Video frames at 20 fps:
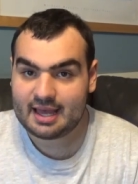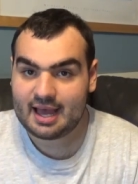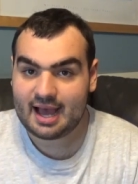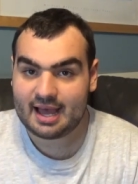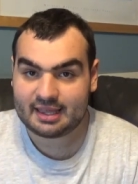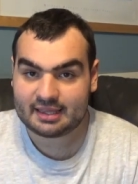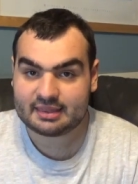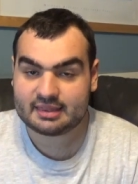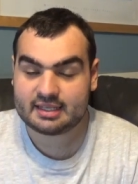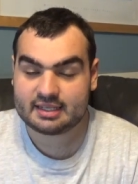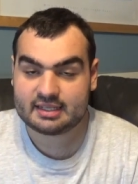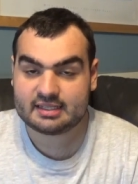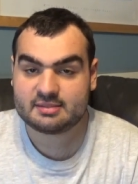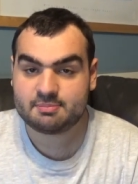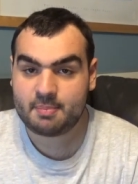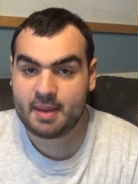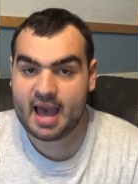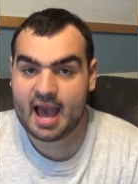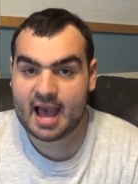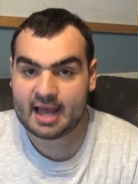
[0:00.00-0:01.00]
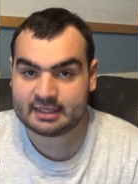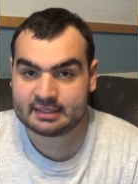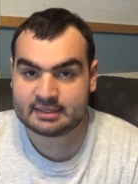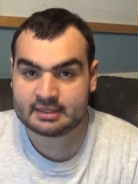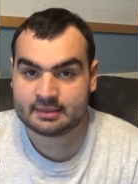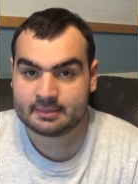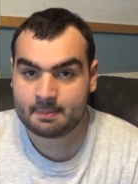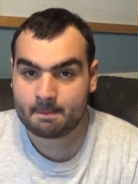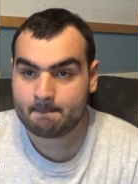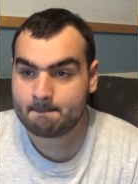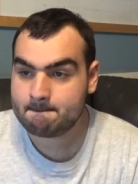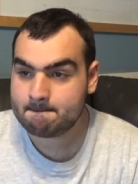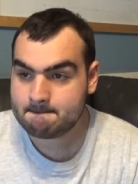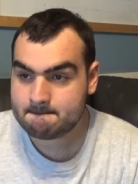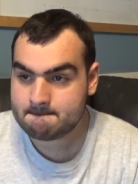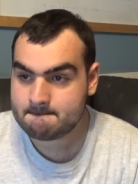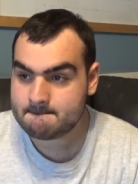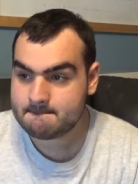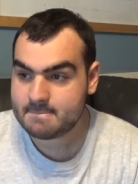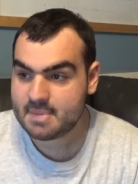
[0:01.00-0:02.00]
I think it's bad.
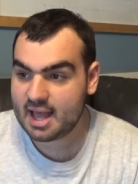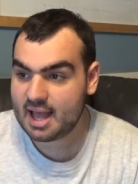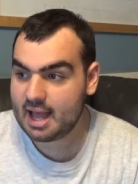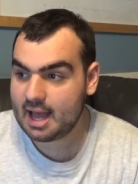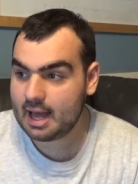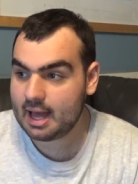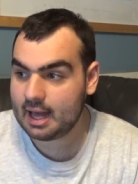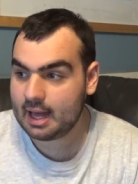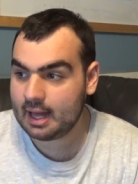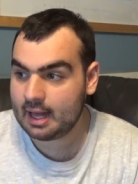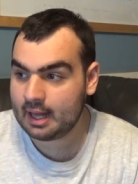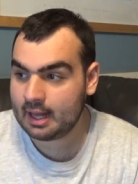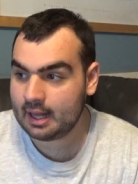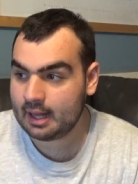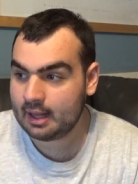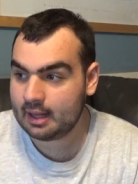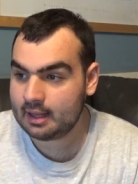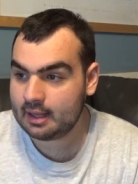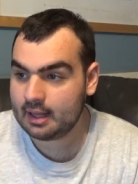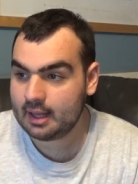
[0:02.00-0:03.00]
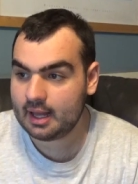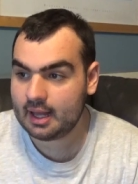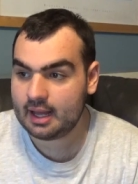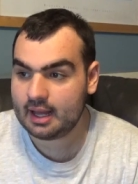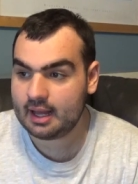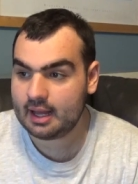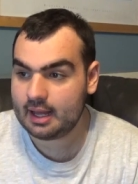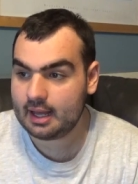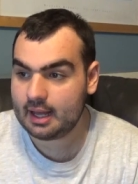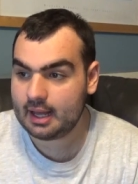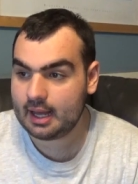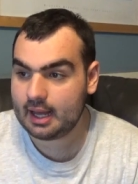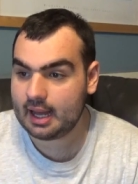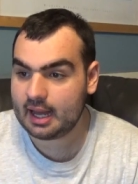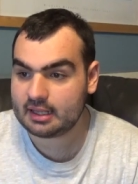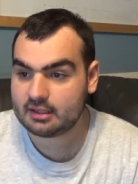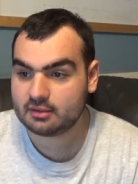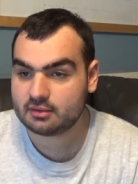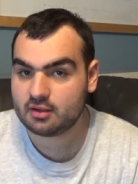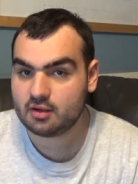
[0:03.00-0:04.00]
I
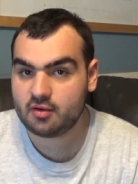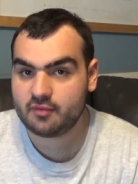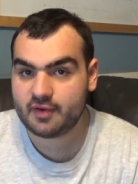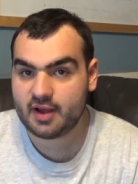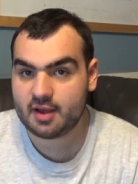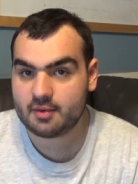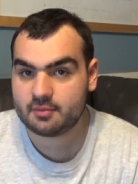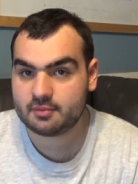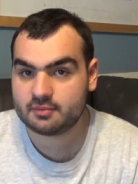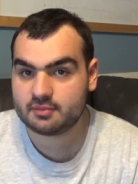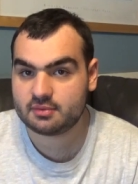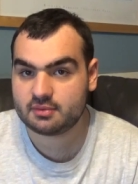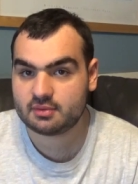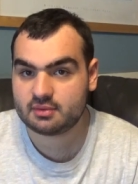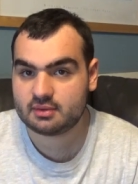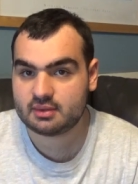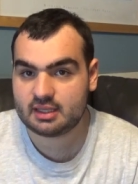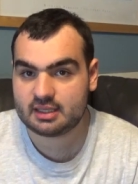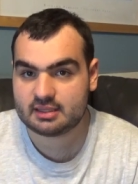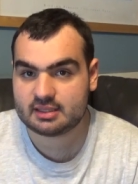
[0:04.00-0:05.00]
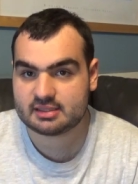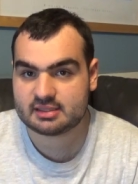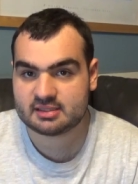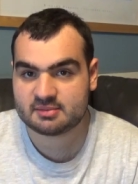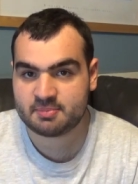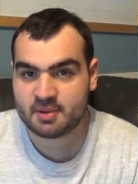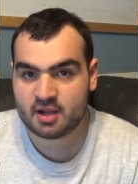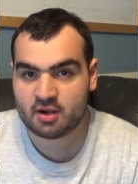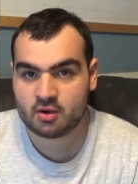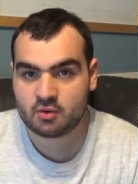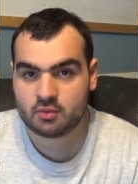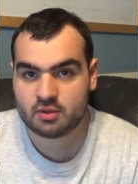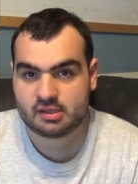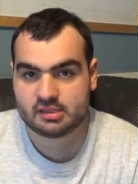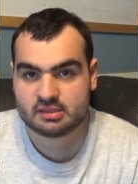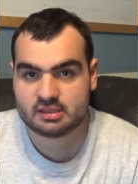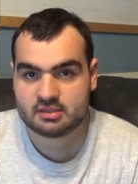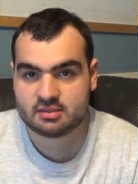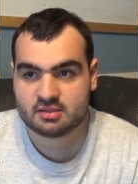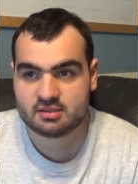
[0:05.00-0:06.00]
don't know if I think this is better or
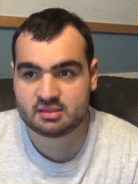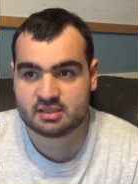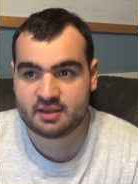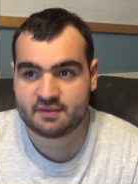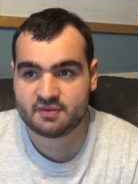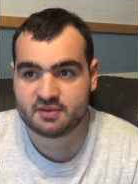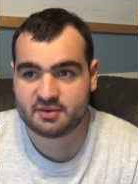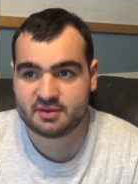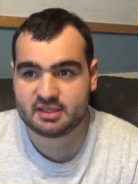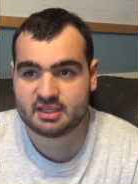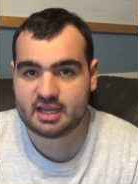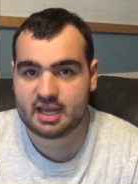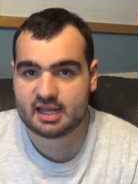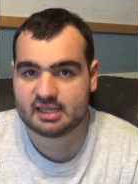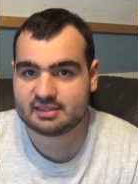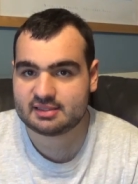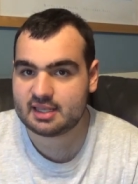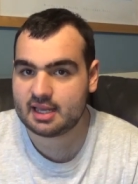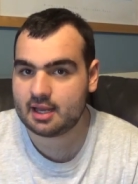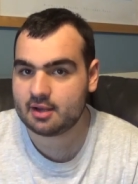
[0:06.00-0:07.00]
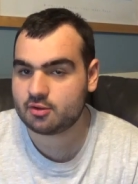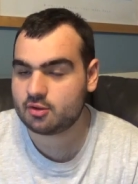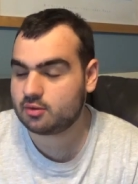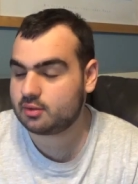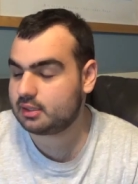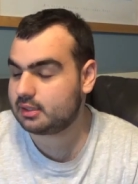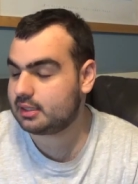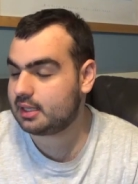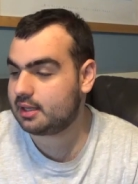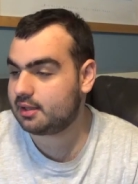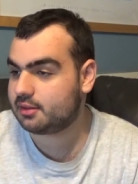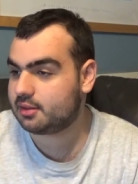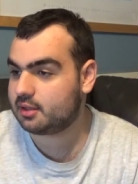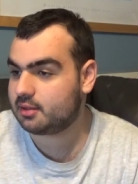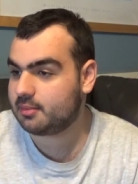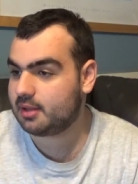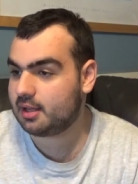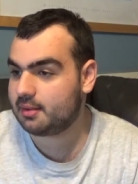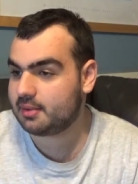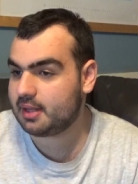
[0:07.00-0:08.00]
worse than Shazam Fury of the Gods. Actually, now I
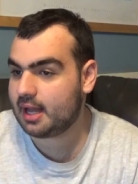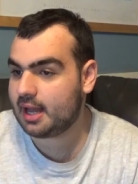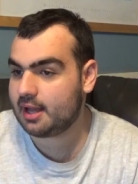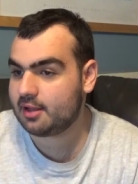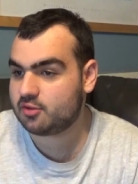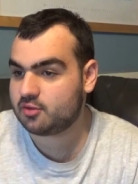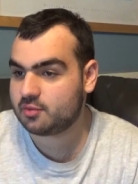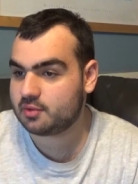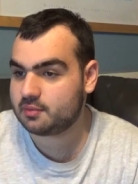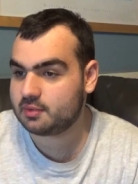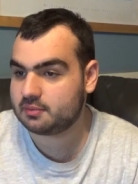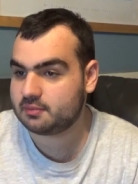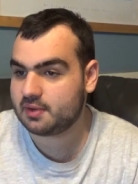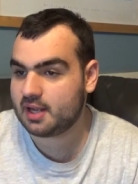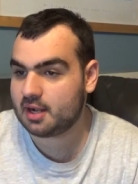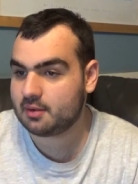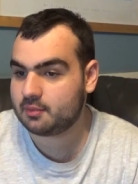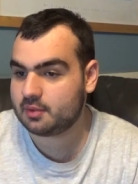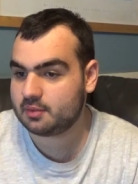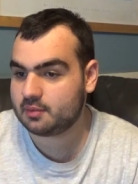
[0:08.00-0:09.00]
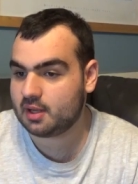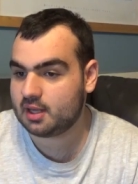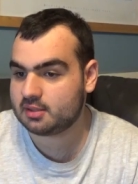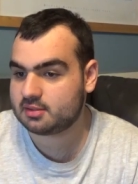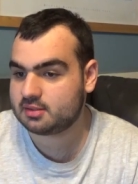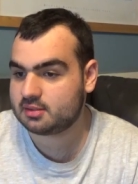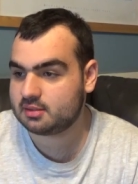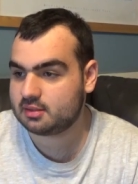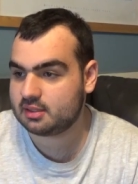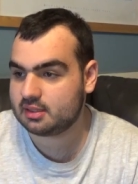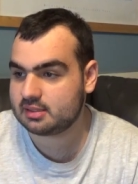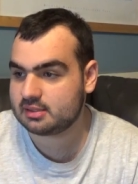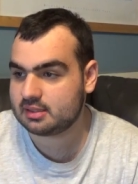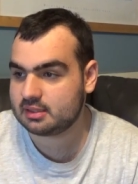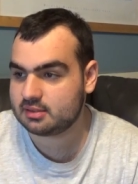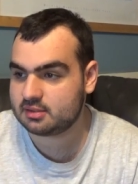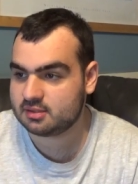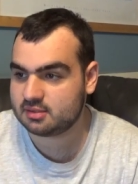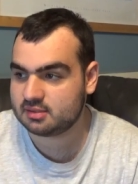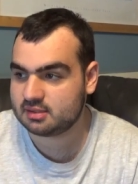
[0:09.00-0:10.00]
think about it, I actually would rather we watch this
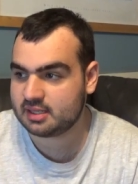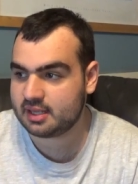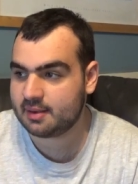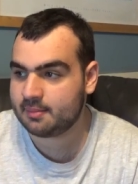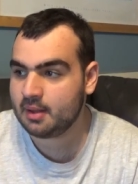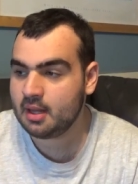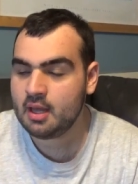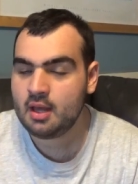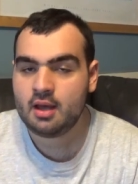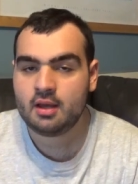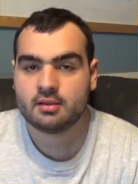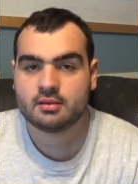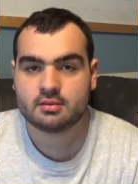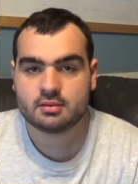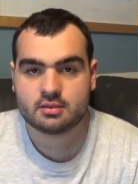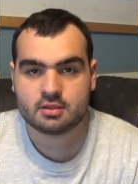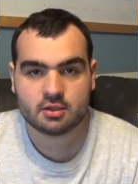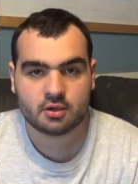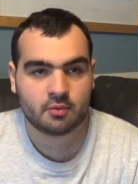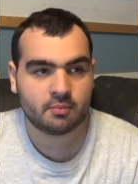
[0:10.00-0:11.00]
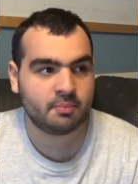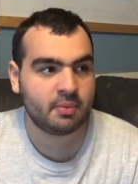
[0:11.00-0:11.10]
than Shazam too.